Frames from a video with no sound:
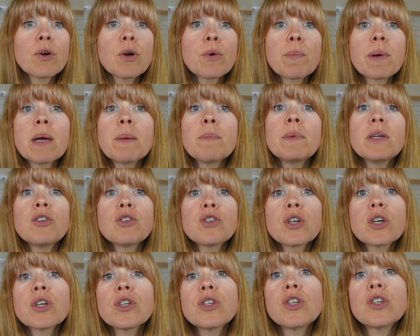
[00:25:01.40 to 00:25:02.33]
group, and be
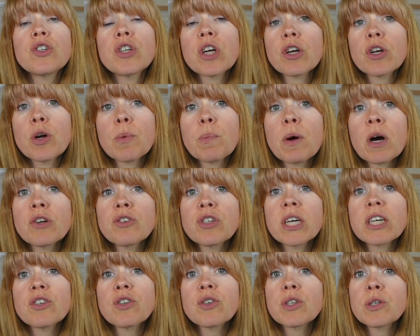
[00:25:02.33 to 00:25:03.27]
sure to share your
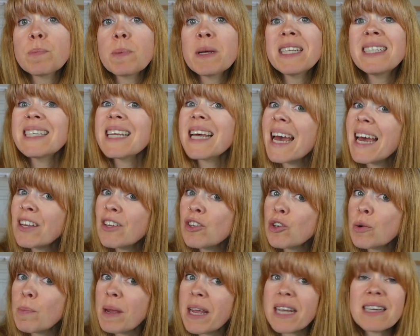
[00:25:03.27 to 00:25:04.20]
projects, your spins,
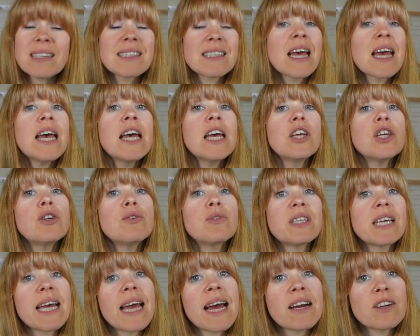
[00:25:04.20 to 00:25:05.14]
and your makes
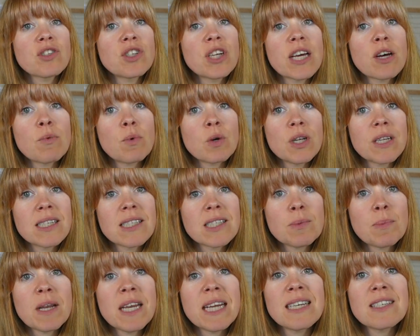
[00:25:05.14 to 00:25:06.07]
using hashtag wool and
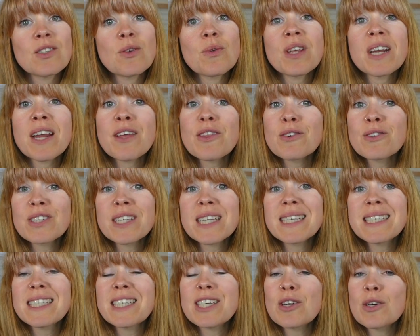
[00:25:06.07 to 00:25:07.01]
spinning so that others
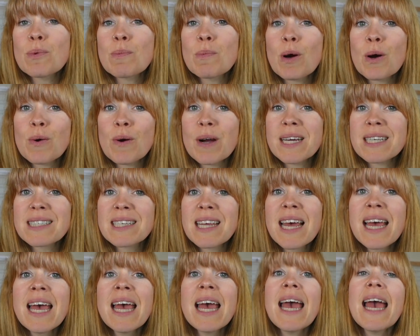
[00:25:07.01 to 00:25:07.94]
can see your progress.
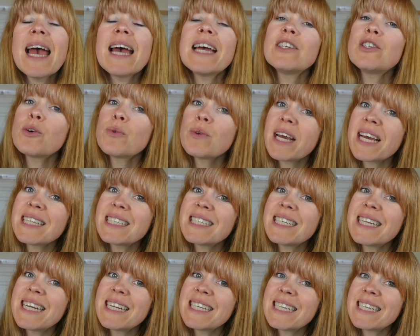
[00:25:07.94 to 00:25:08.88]
And don't
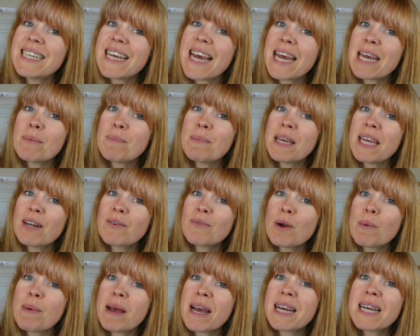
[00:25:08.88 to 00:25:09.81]
hesitate to tag me and
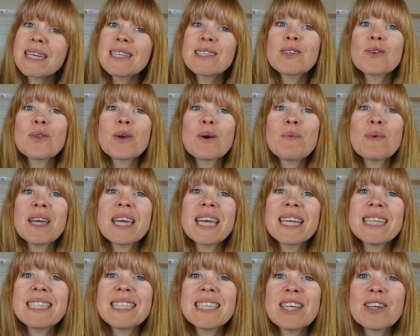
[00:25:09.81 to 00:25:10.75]
Rebecca so that we
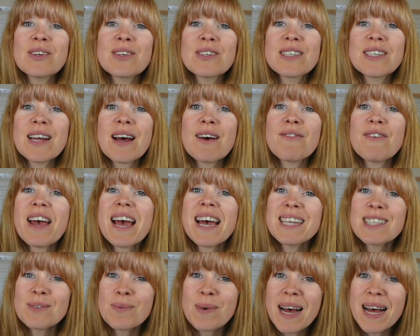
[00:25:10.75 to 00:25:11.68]
can see your stuff
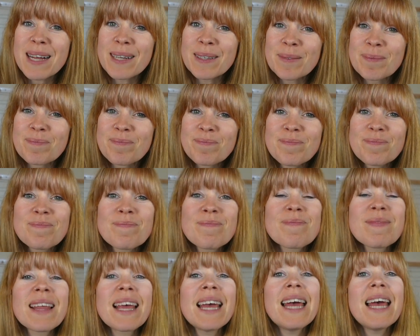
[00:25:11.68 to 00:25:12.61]
as well.
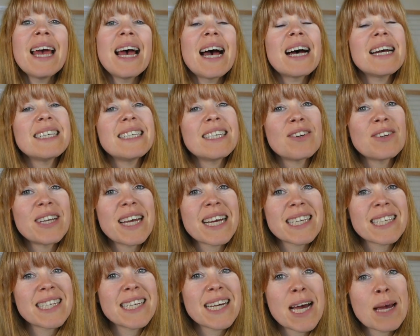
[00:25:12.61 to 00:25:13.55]
Until
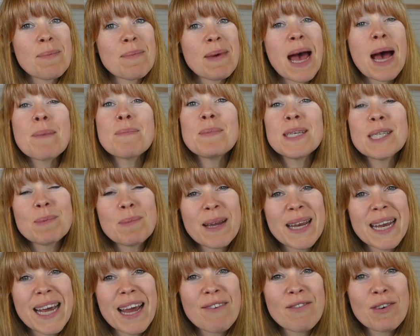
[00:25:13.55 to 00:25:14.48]
next time, happy
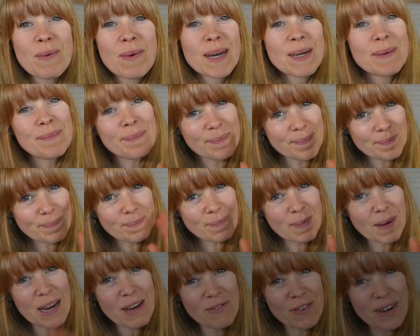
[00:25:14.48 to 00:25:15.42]
spinning, everyone.
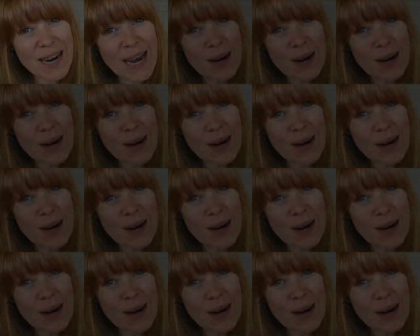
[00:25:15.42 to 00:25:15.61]
Bye for